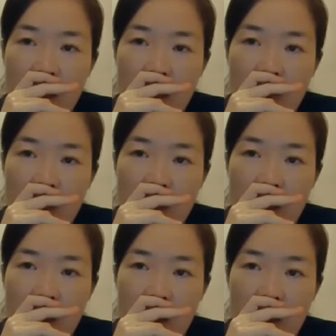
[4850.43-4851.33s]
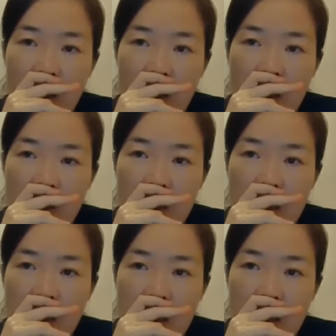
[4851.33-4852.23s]
know ginger oil can cause my
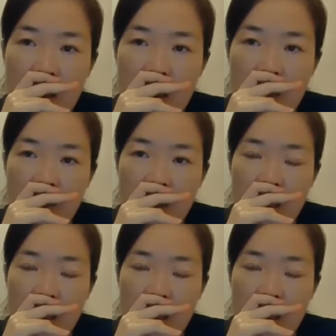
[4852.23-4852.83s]
skin and health is